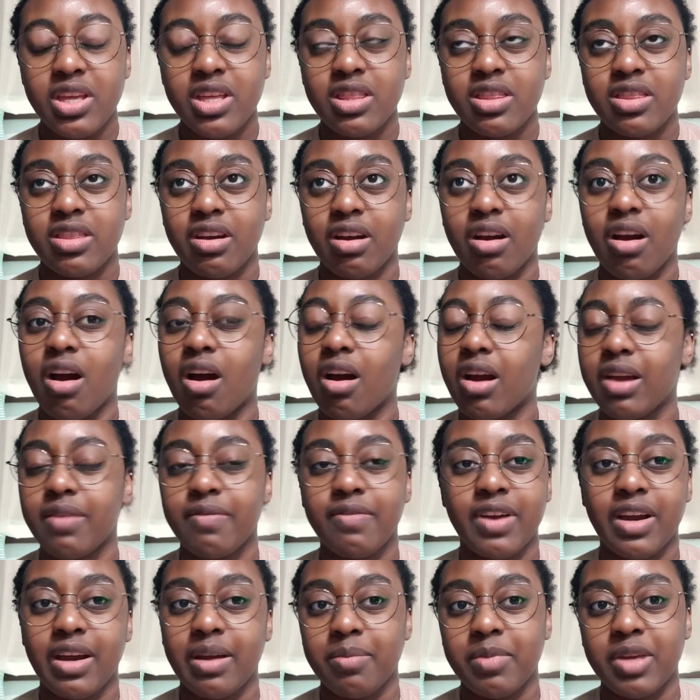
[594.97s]
there aren't
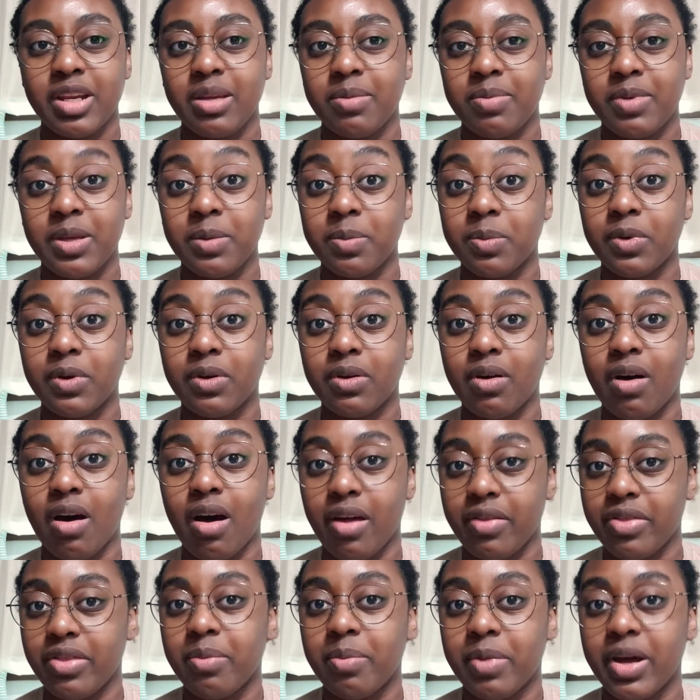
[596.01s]
very many people
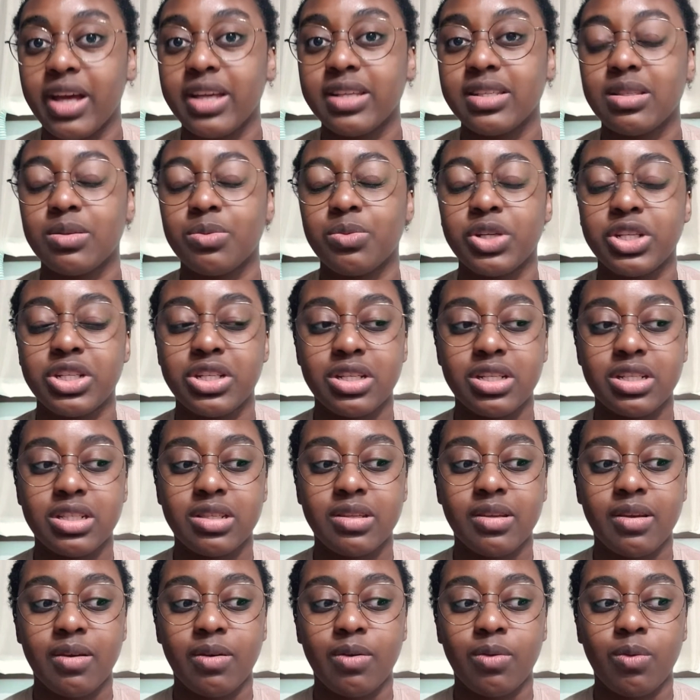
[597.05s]
on the bus, which is
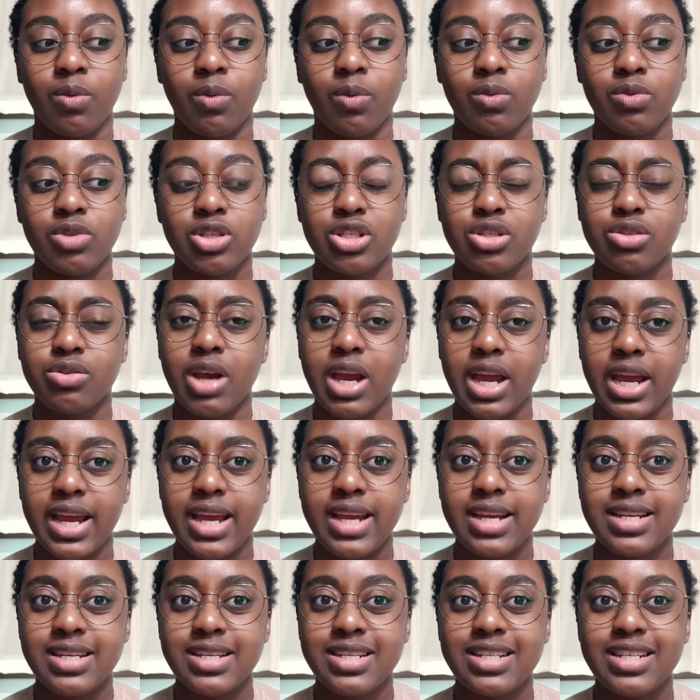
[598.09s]

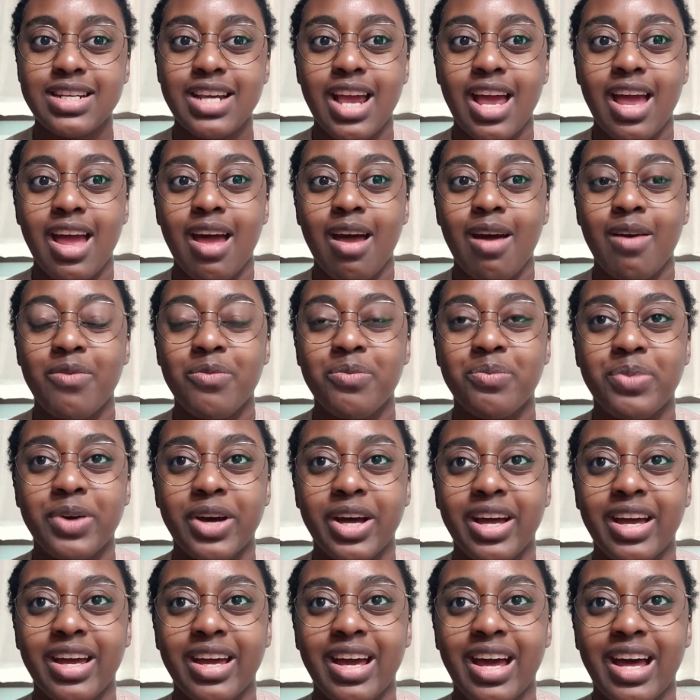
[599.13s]
strange,
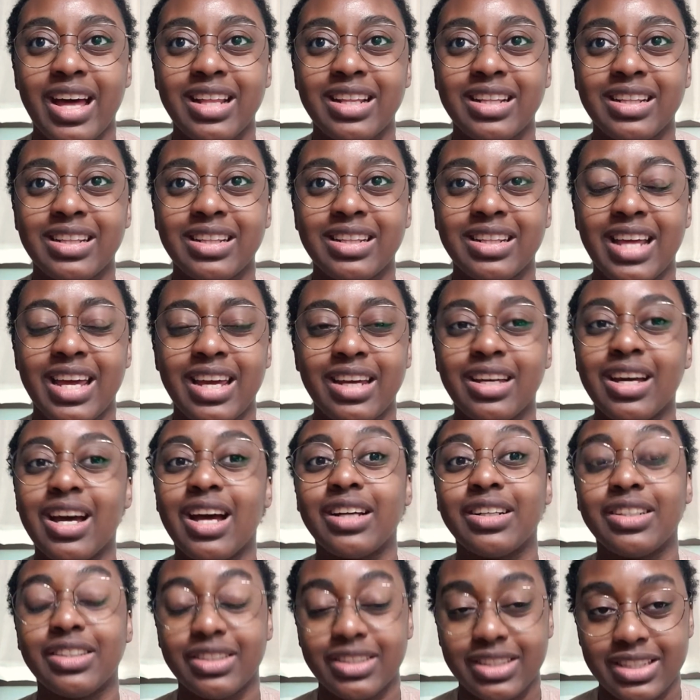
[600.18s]
but like
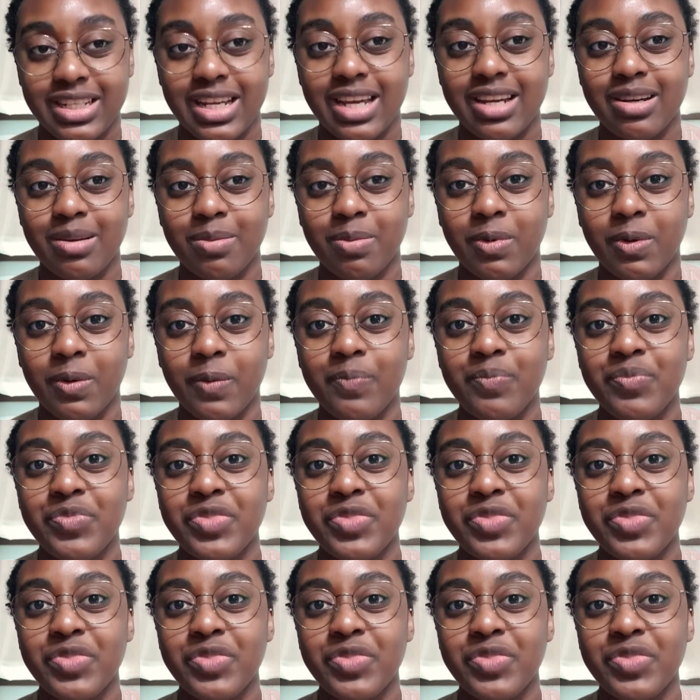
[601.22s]
understandable.